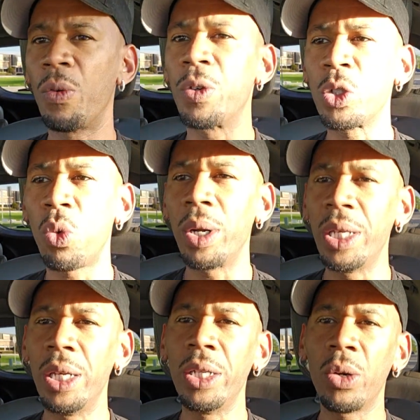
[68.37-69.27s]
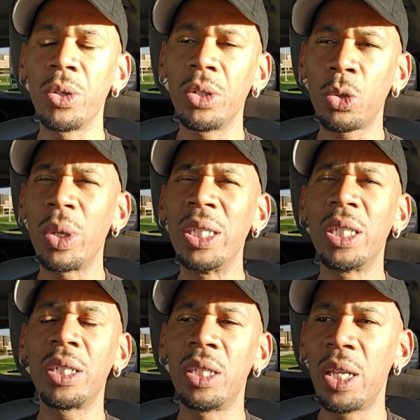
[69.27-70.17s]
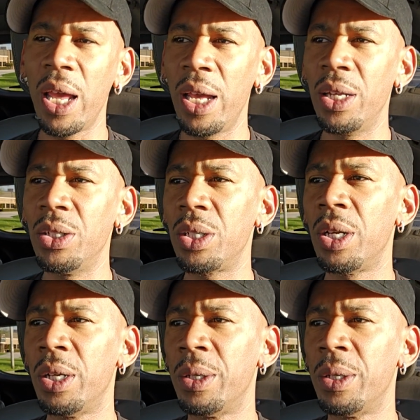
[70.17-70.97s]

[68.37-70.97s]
for 20 or 26 days,